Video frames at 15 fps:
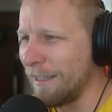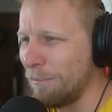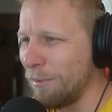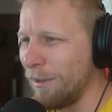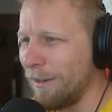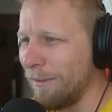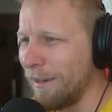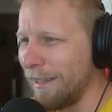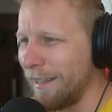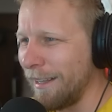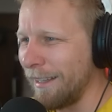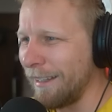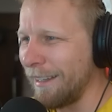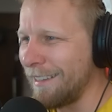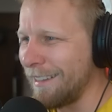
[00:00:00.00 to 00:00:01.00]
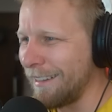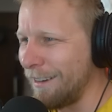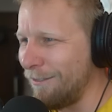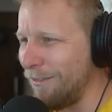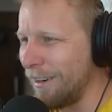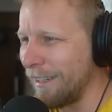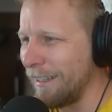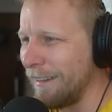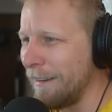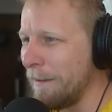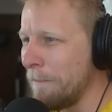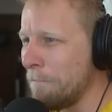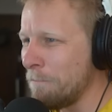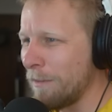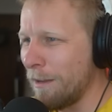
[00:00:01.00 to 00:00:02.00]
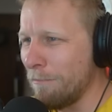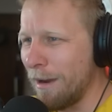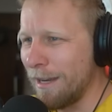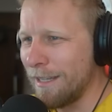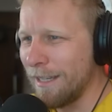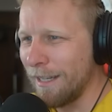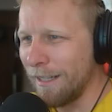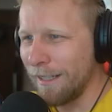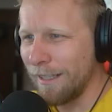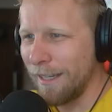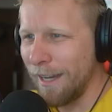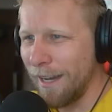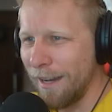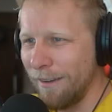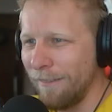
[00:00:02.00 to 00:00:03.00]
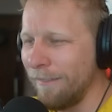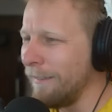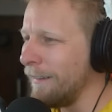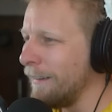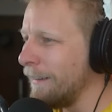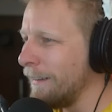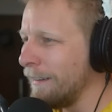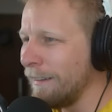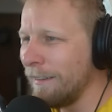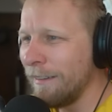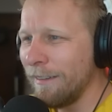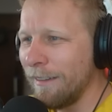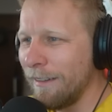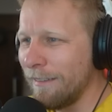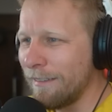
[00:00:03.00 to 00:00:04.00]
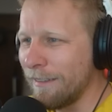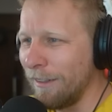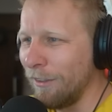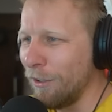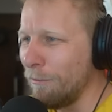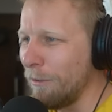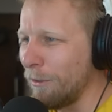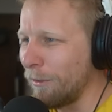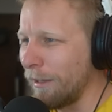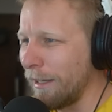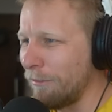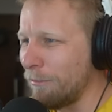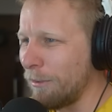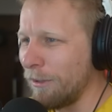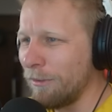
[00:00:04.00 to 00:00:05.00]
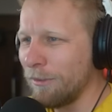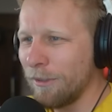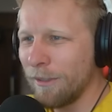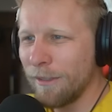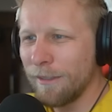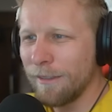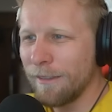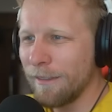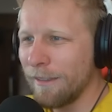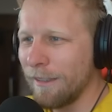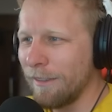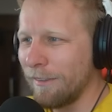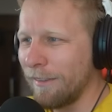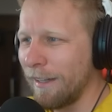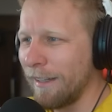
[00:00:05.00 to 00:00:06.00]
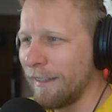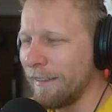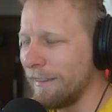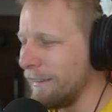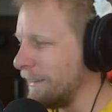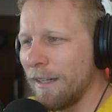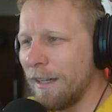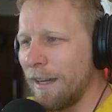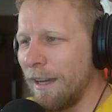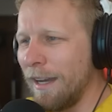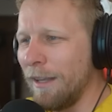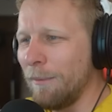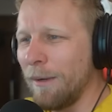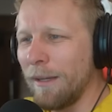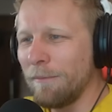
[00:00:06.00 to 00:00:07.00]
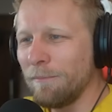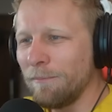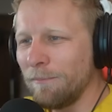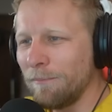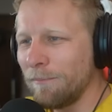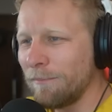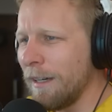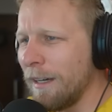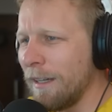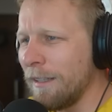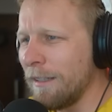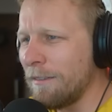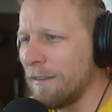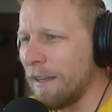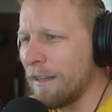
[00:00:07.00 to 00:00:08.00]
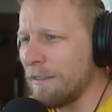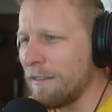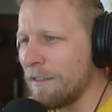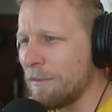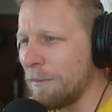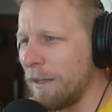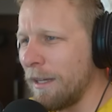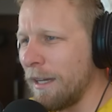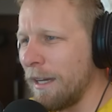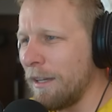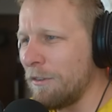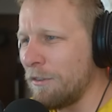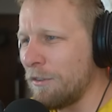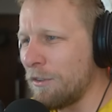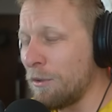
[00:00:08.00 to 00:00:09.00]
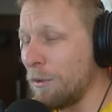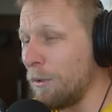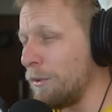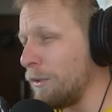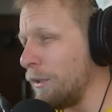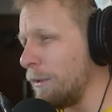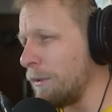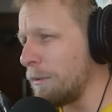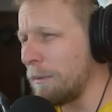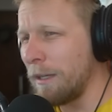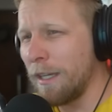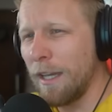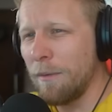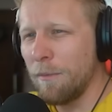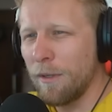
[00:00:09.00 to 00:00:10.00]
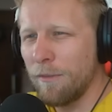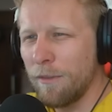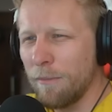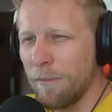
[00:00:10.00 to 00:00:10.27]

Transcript: the point where they're like it's like a fucking emaciated cow, and it's got no milk left, bro. Okay. Anyway, in the 2000s, we uh, introduced Call of Duty, which became one of the